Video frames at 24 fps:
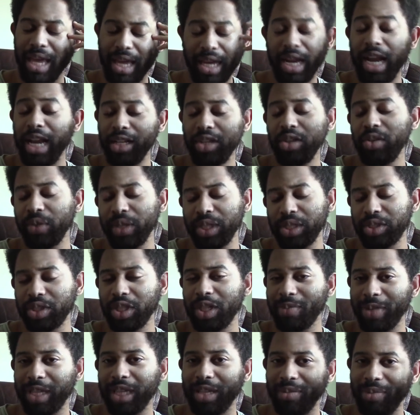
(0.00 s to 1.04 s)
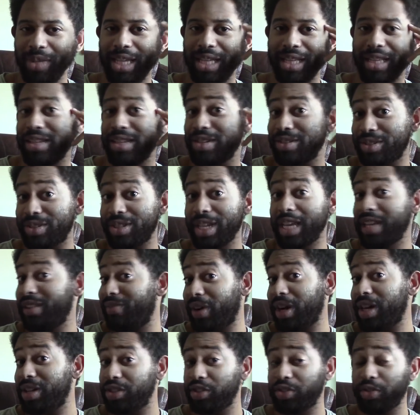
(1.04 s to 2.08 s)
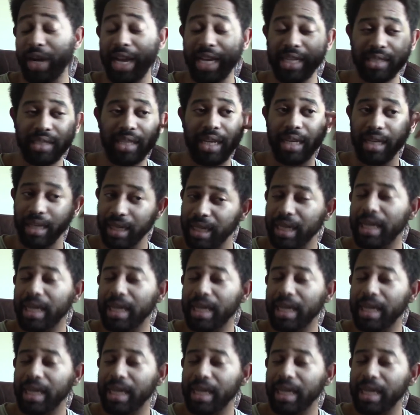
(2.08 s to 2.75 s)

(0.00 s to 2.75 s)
and I do legitimately mean in their state of undress, like,